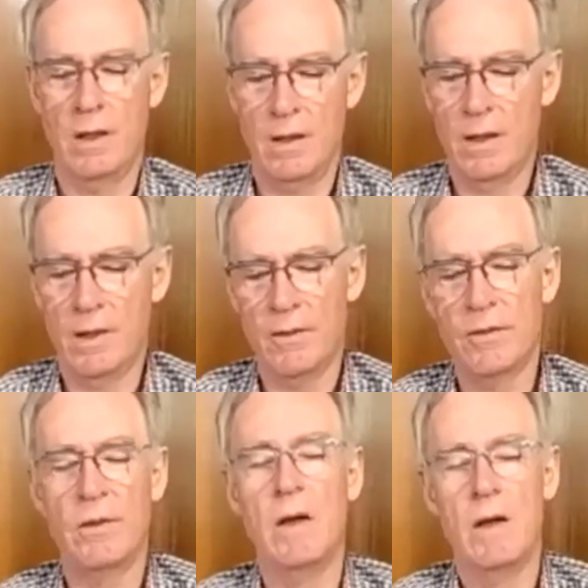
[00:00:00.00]
I think
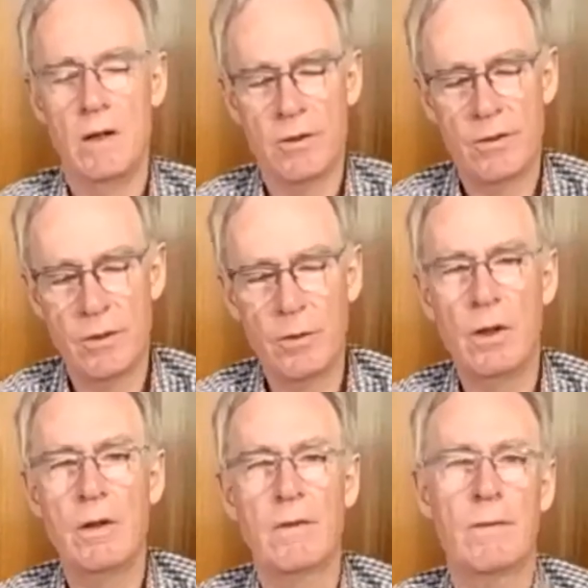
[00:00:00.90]
it's still
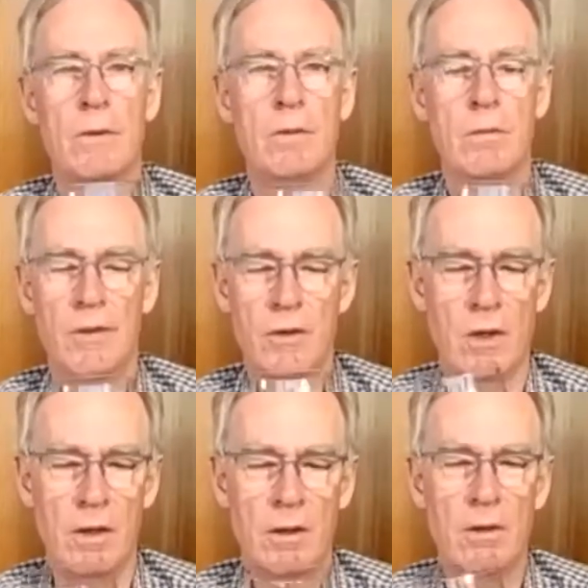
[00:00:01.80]
youthful. It's got a
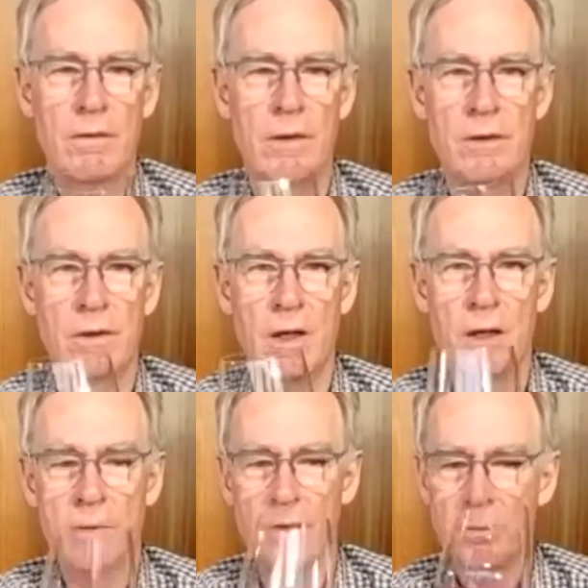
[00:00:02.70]
long future ahead of it.